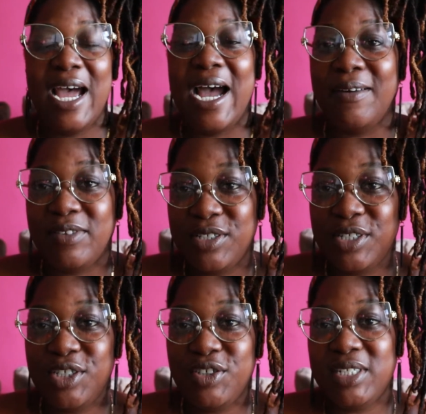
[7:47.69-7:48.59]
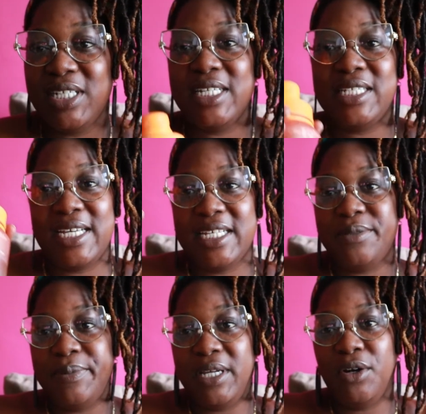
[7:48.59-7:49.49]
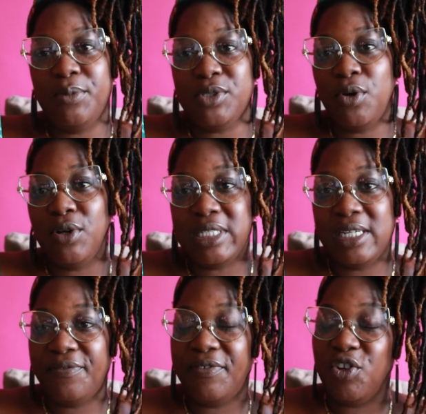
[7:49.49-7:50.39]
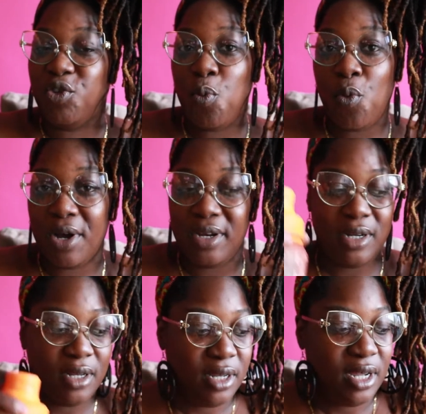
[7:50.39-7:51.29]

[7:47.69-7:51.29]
After surgery, it takes me almost all day to finish 1.